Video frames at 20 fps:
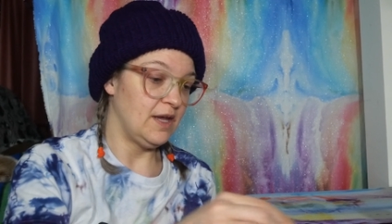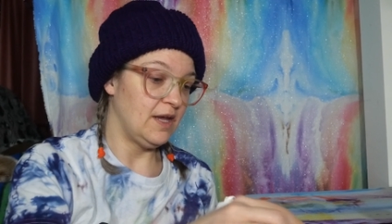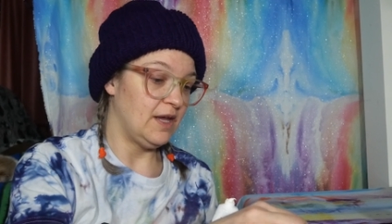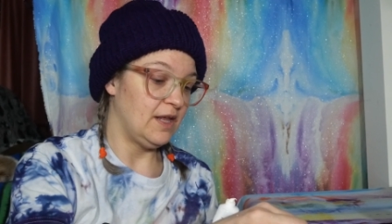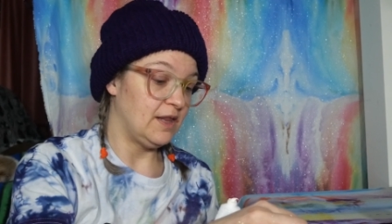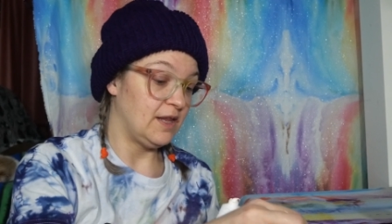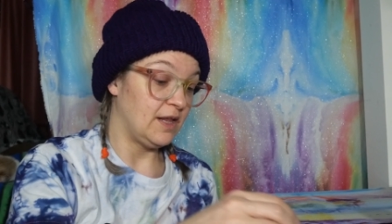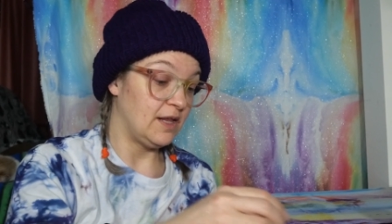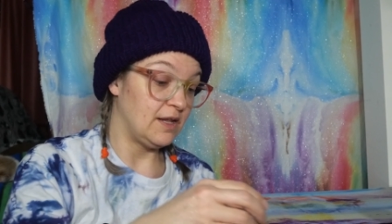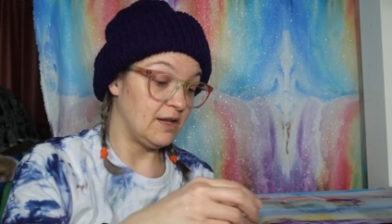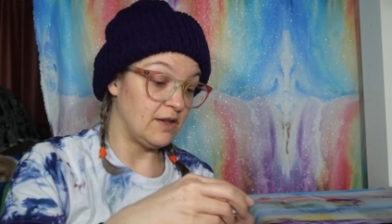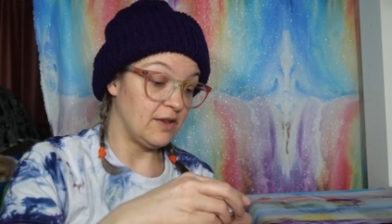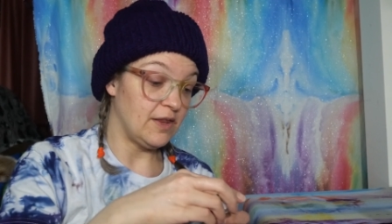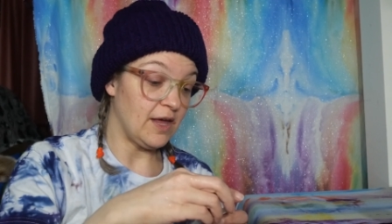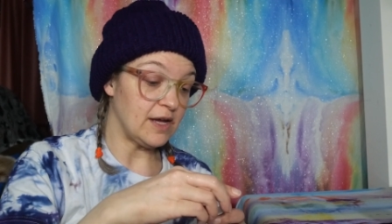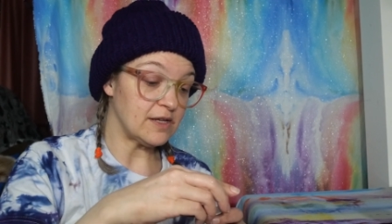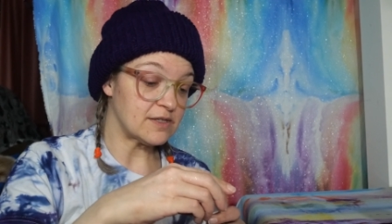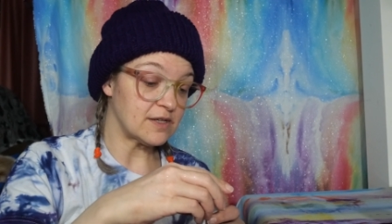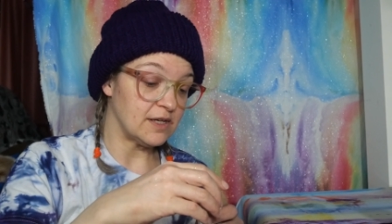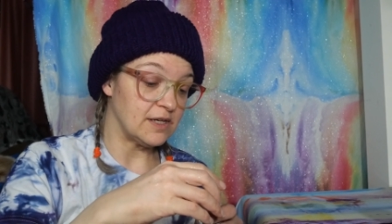And then
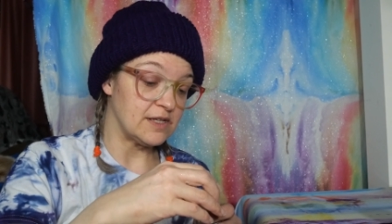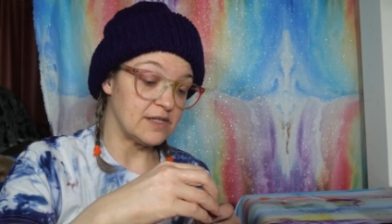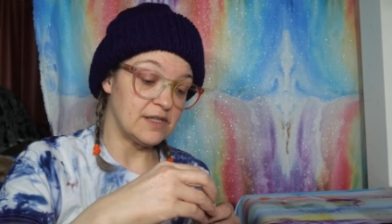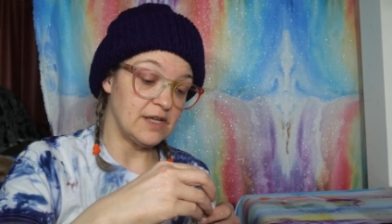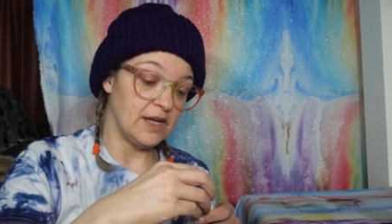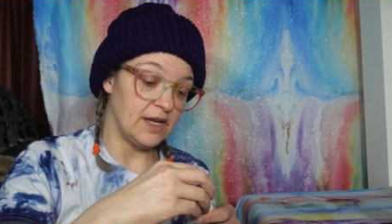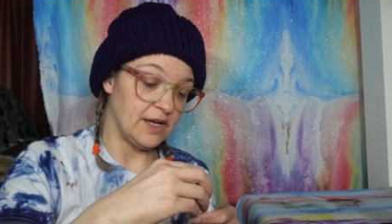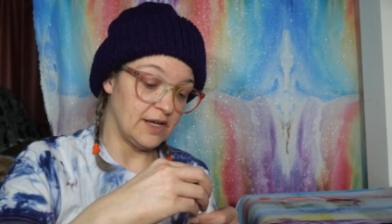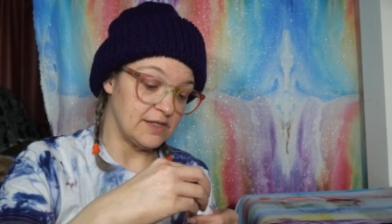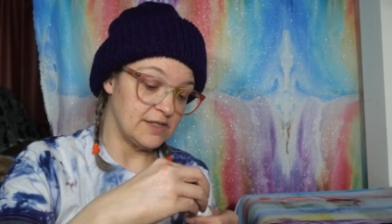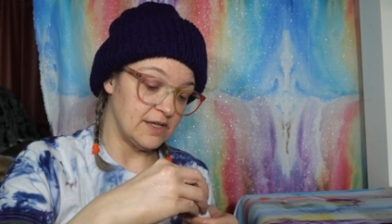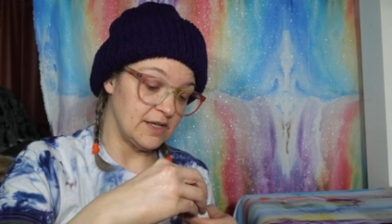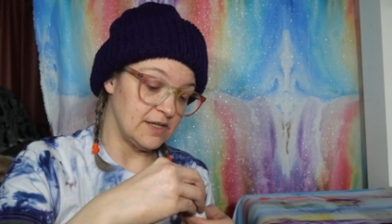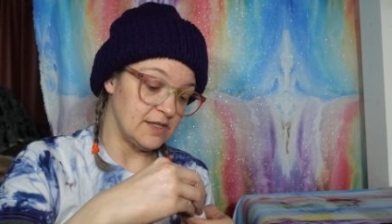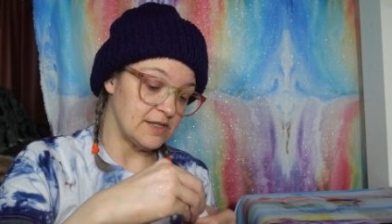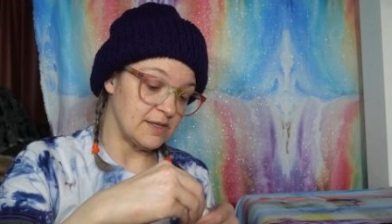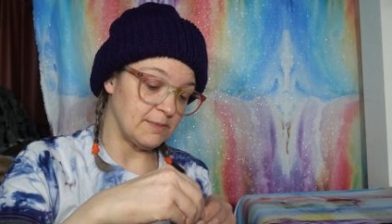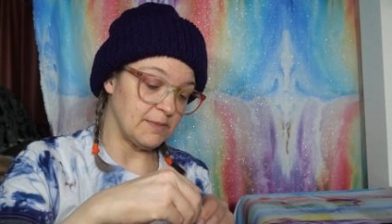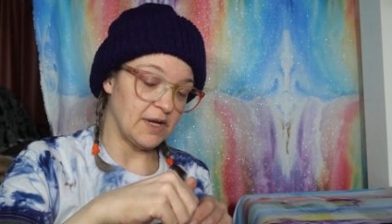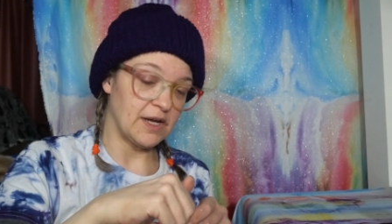that's going to stay as
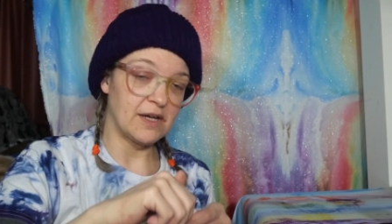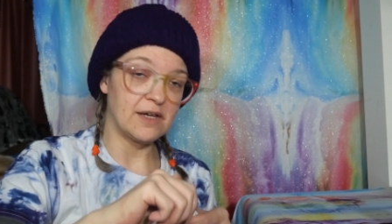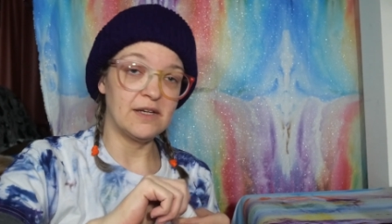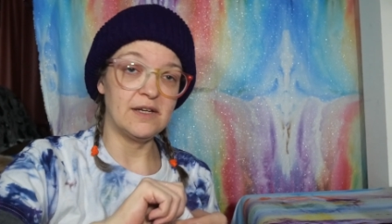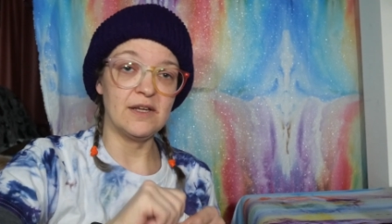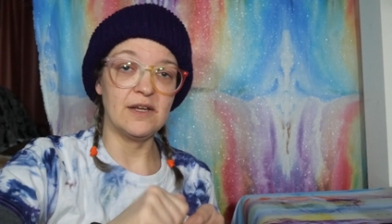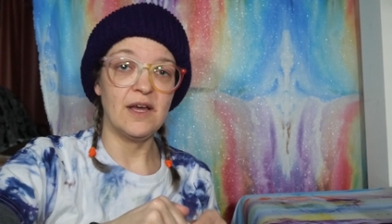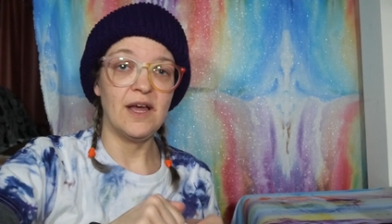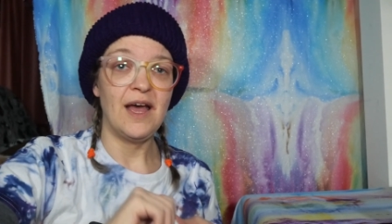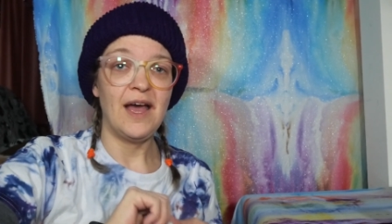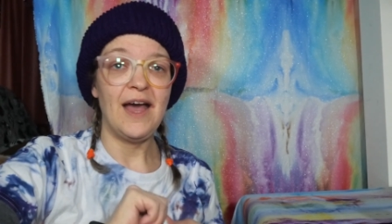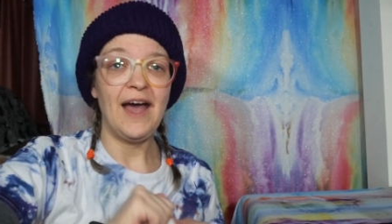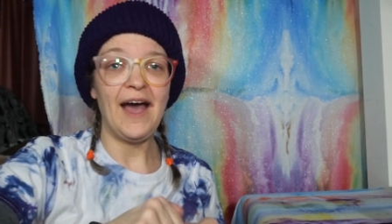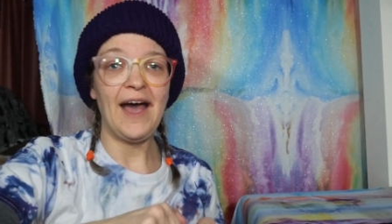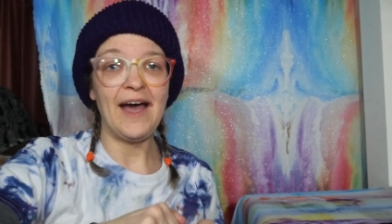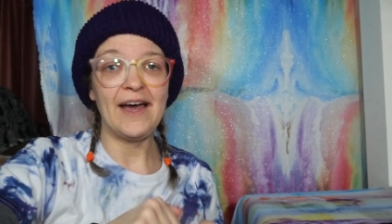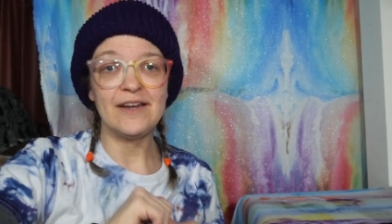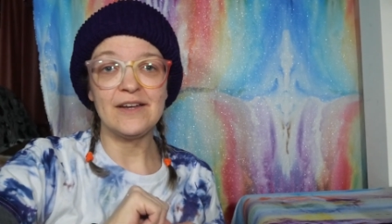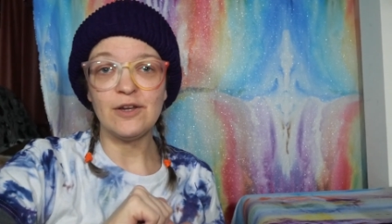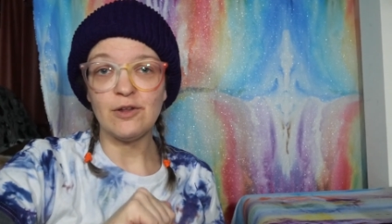is. I'm not going to
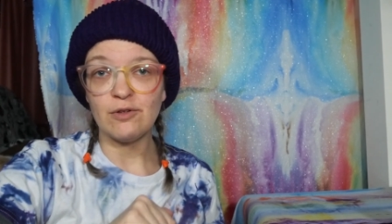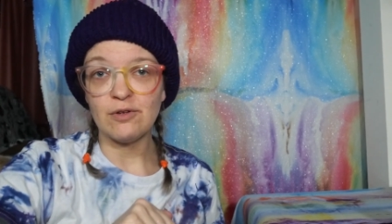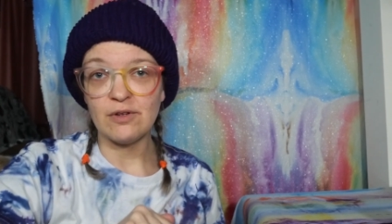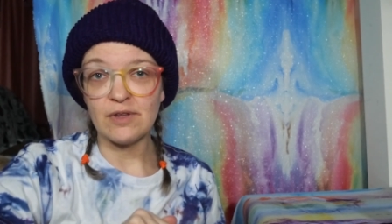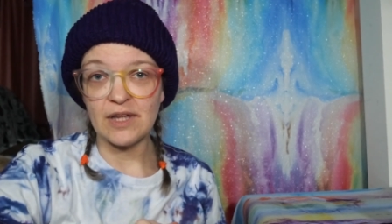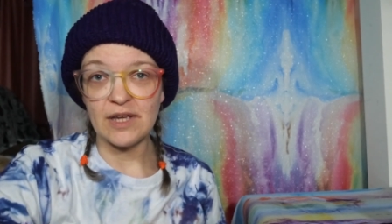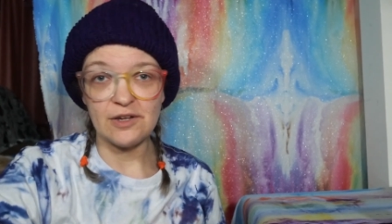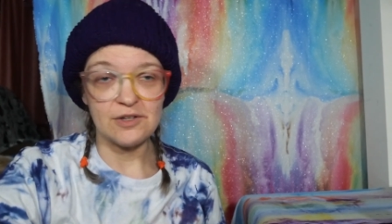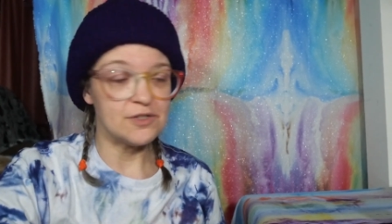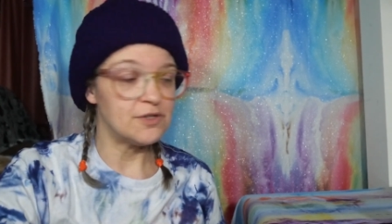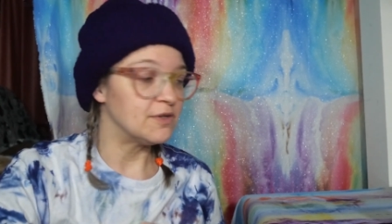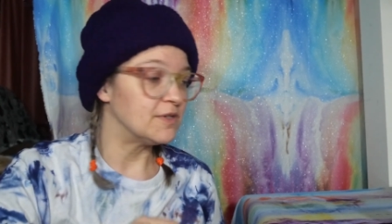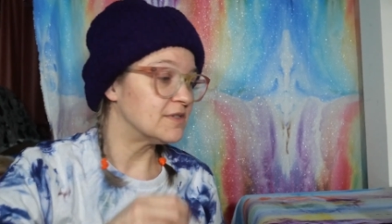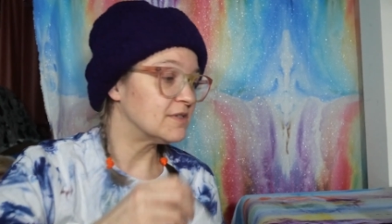add another layer to it.